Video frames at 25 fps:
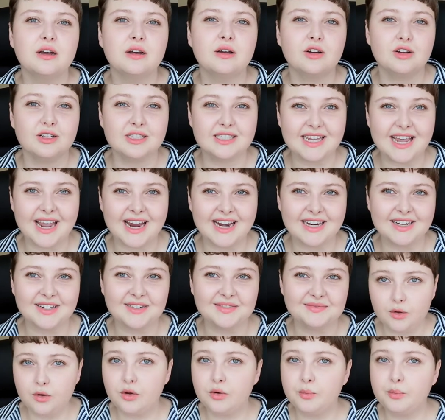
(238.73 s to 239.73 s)
container.
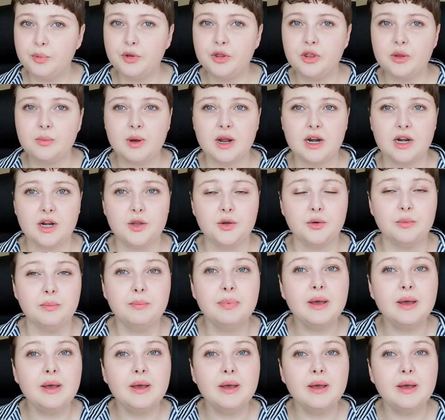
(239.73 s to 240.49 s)
You can put them under your